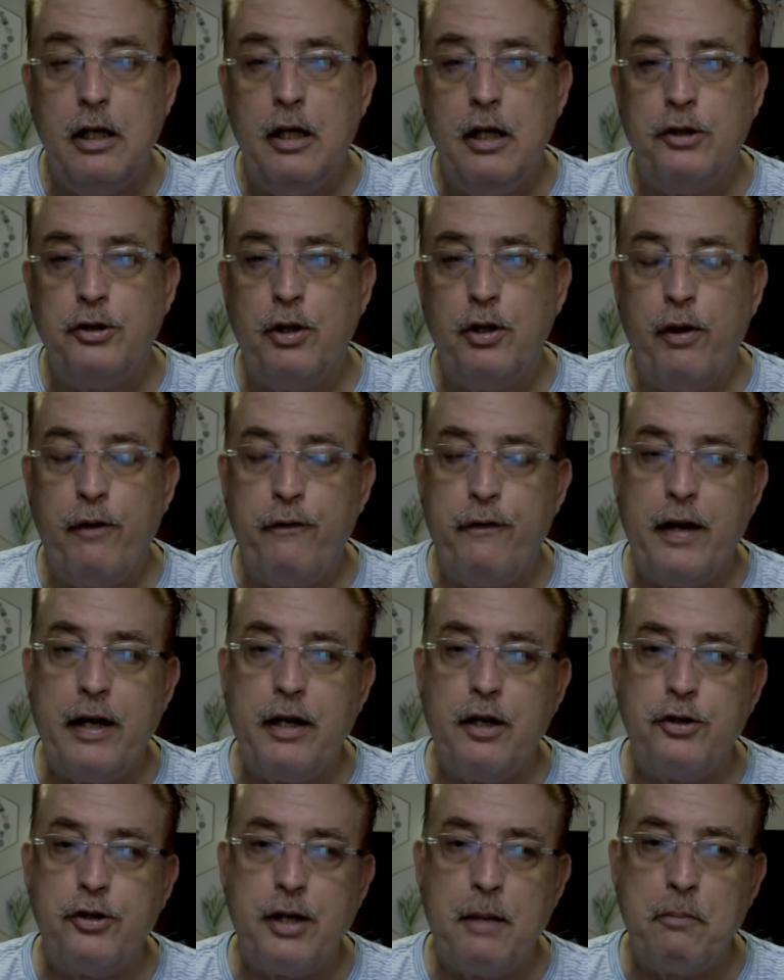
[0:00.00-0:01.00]
So the
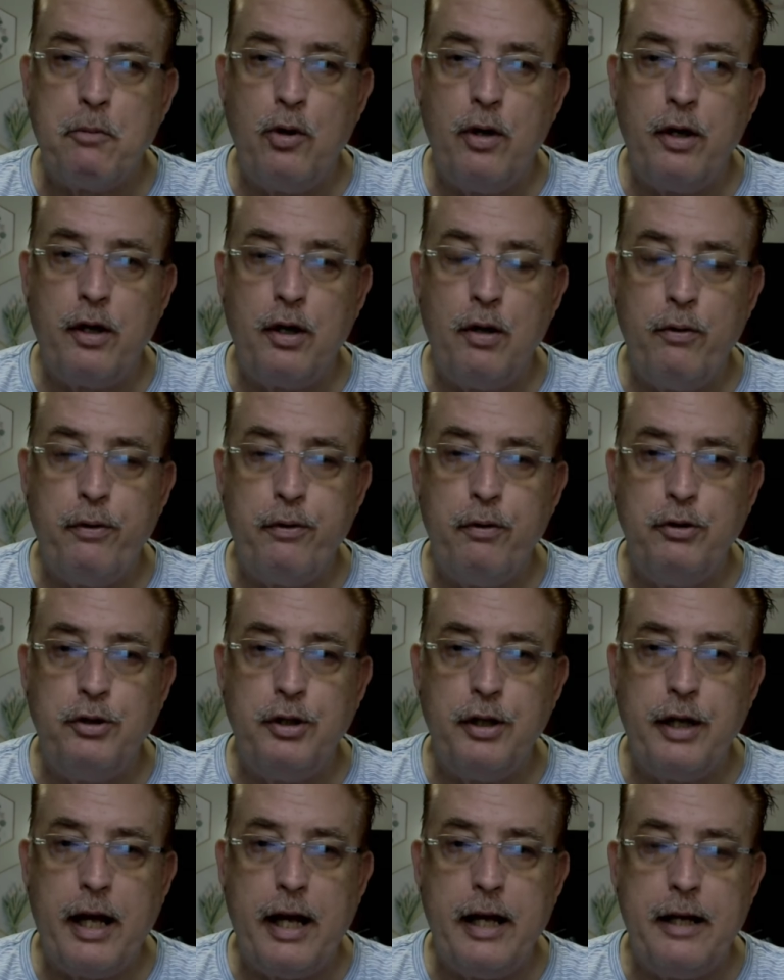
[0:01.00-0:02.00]
figures I'm going to go through
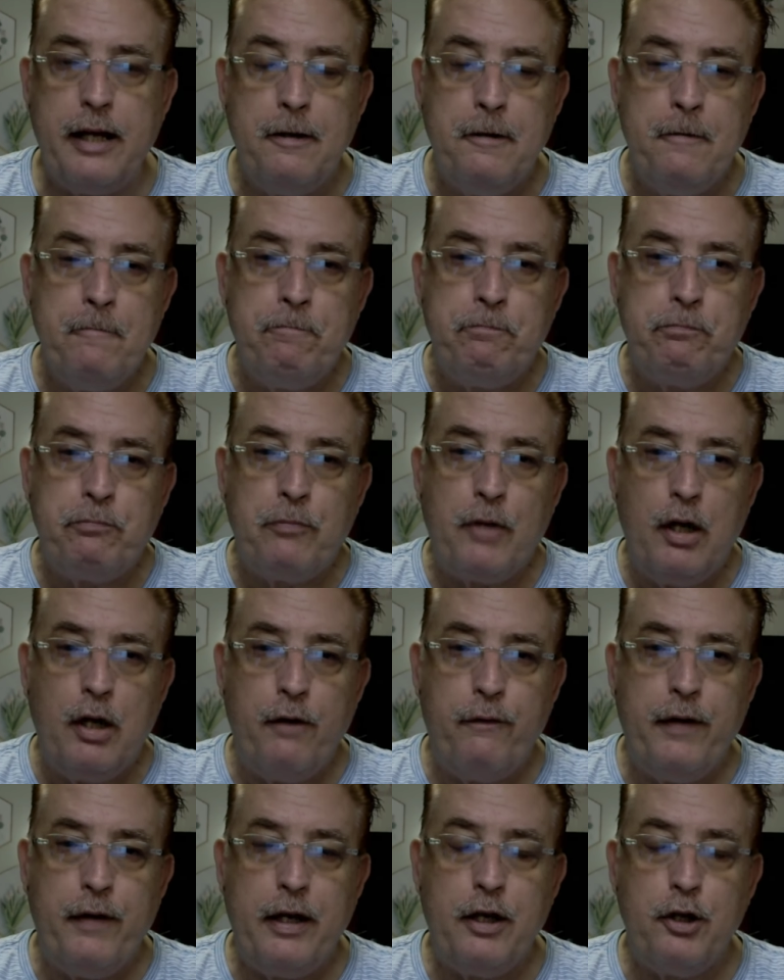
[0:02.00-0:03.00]
today are
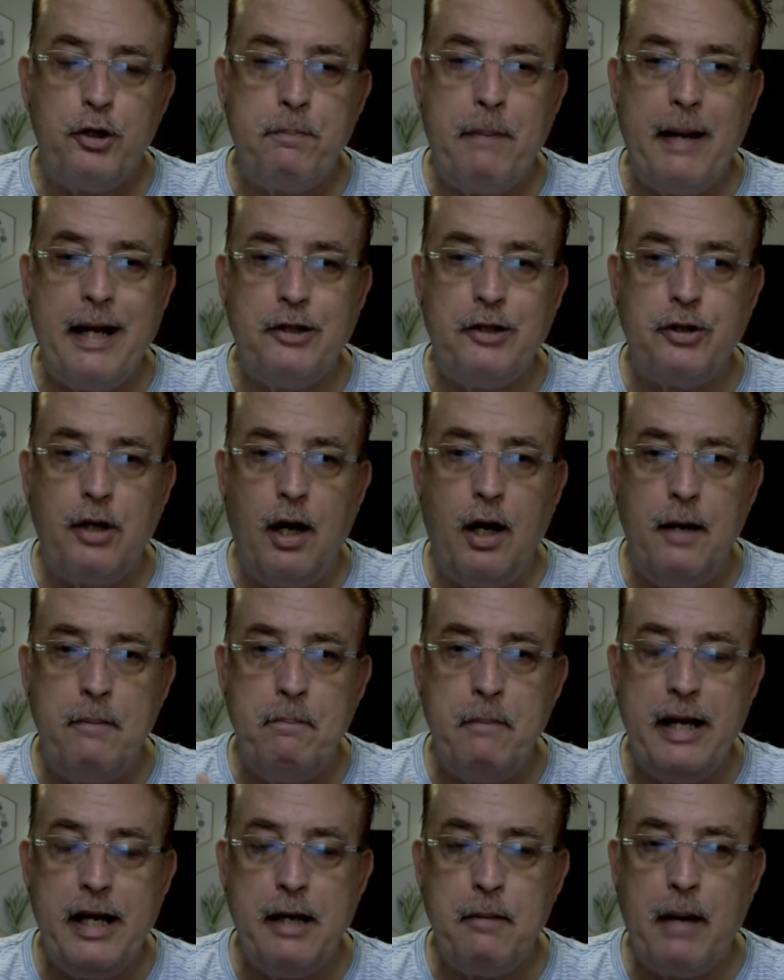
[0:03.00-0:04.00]
figures based on
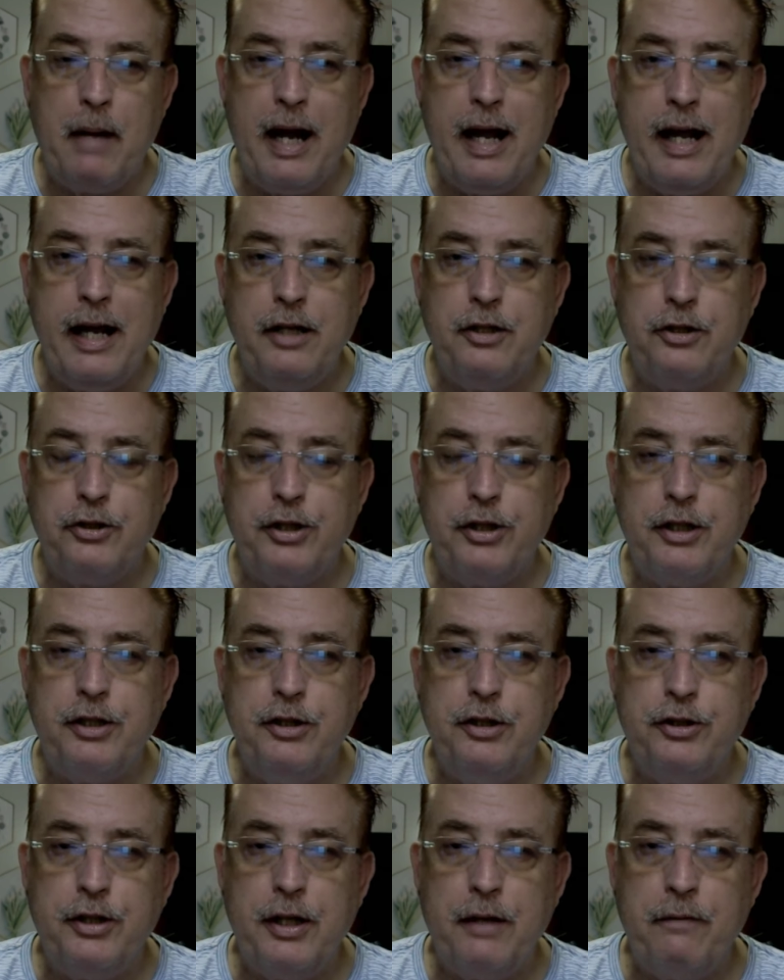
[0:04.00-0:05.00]
me, my age,
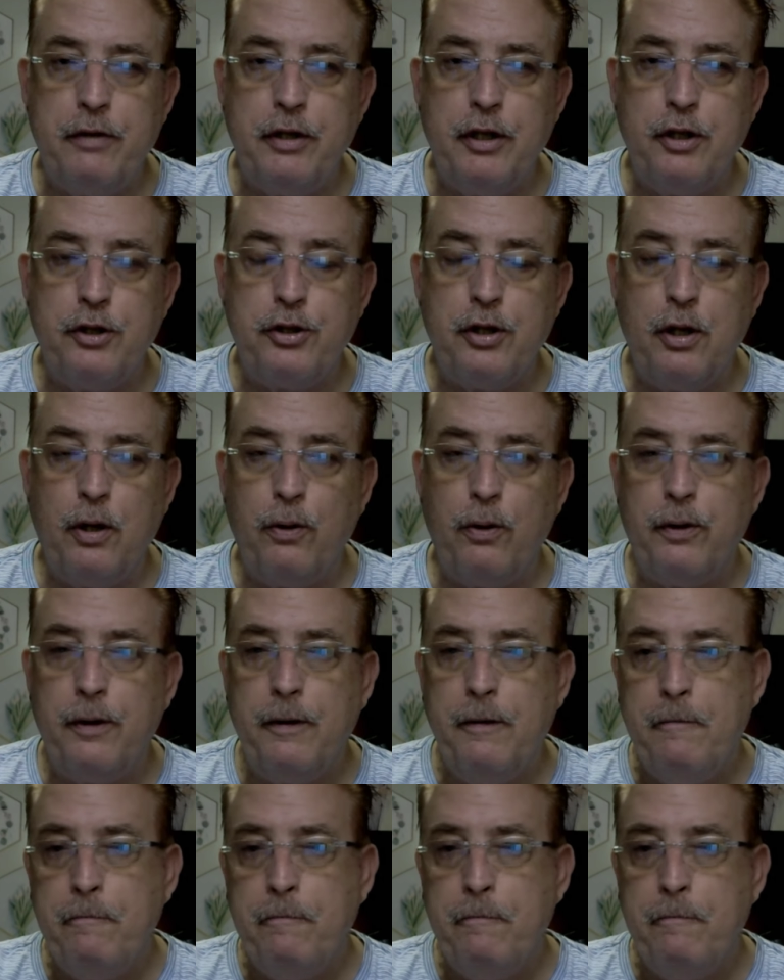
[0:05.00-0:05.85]
67 years old.